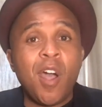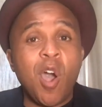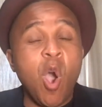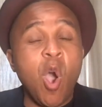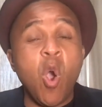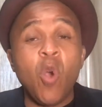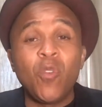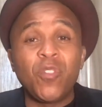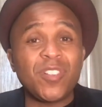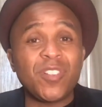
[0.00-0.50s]

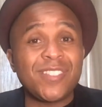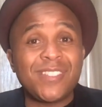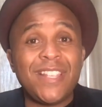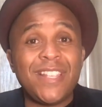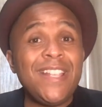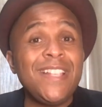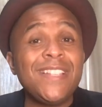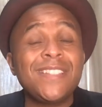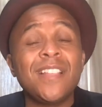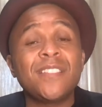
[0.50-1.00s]

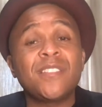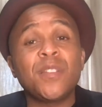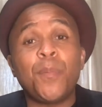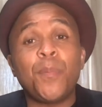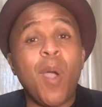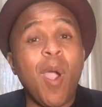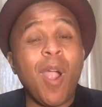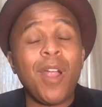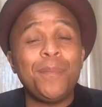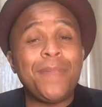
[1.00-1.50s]
oversees the
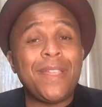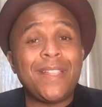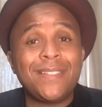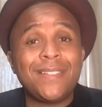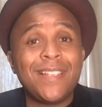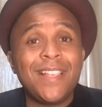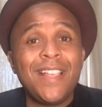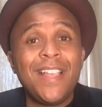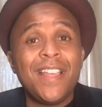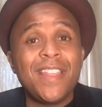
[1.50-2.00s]
department